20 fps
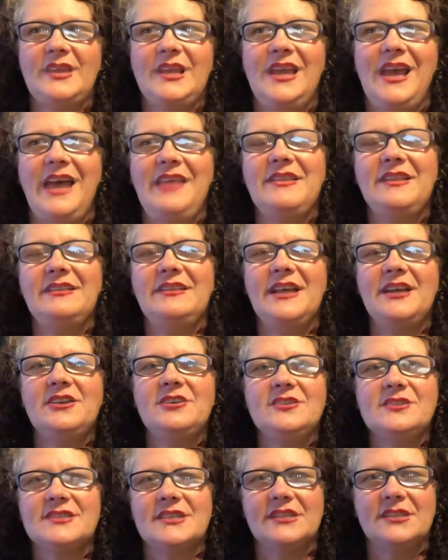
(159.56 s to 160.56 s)
And the letter
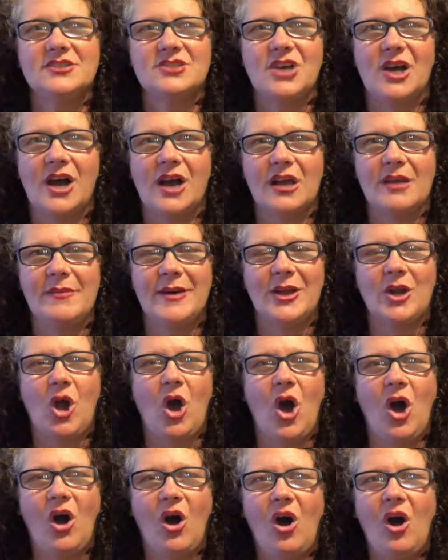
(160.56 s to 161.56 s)
is going to talk about
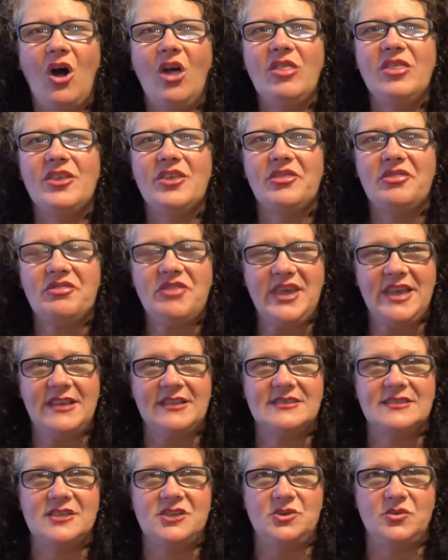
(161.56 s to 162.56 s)
all the
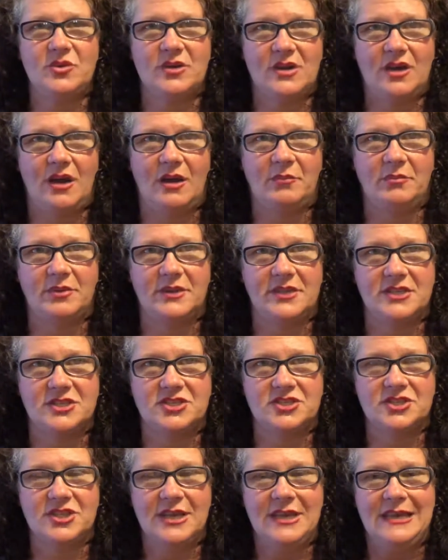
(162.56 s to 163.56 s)
things that you
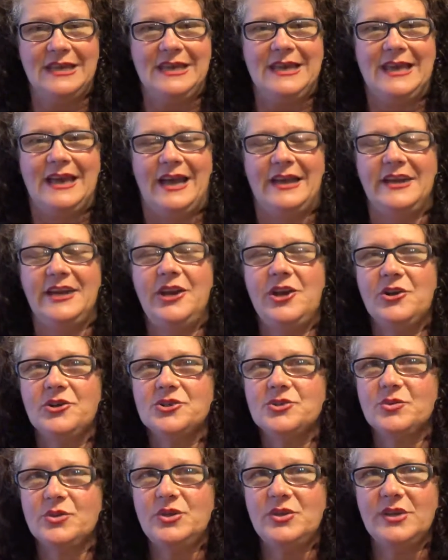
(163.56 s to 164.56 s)
accomplished. And
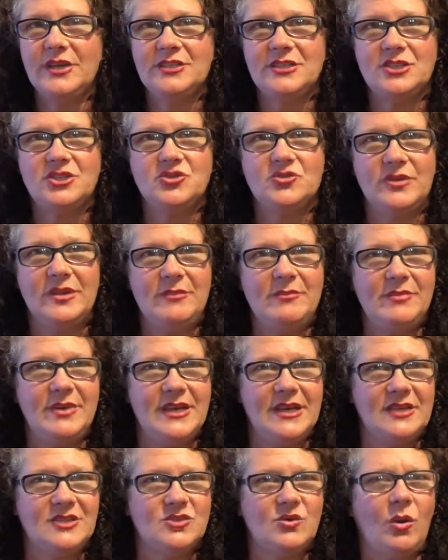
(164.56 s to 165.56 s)
here's where you get to dream
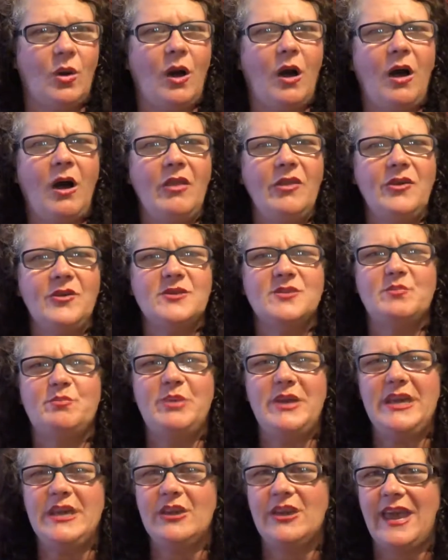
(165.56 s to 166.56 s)
big. So all those
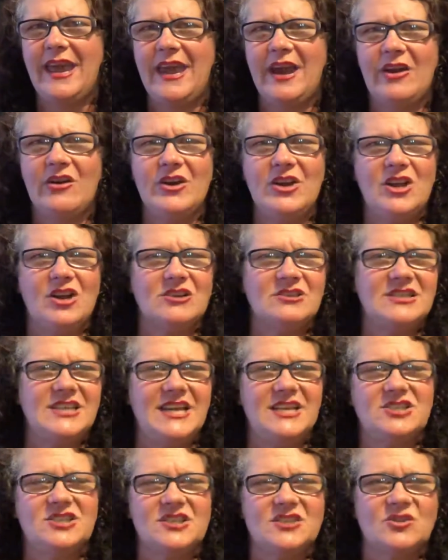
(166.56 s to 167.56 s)
big, hairy,
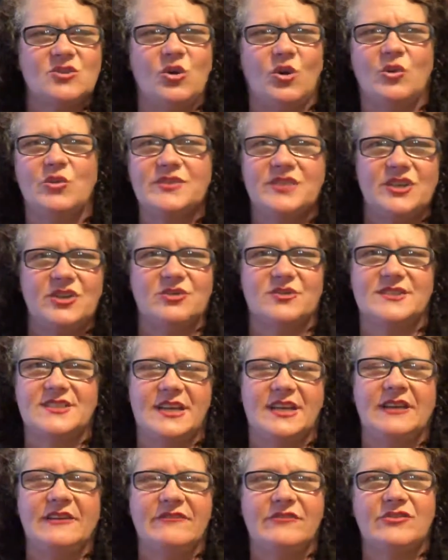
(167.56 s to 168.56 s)
audacious goals that you're
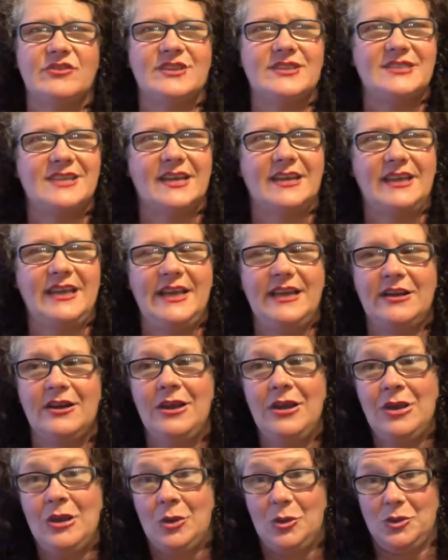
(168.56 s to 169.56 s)
setting for the decade
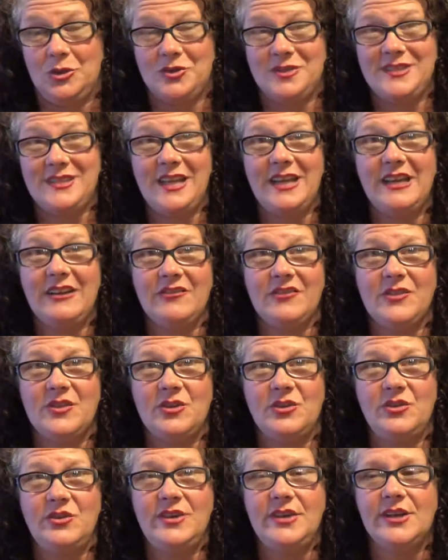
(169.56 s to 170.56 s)
or you're setting for the
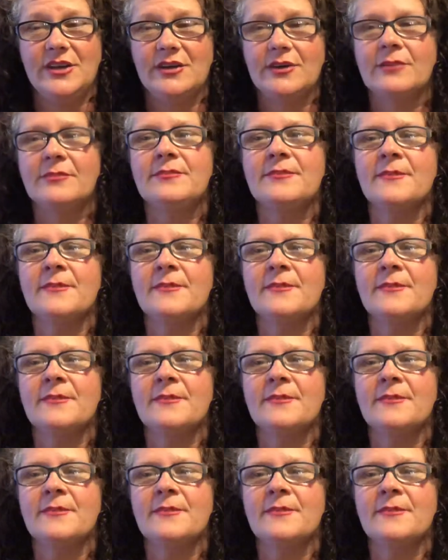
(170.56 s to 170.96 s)
new year,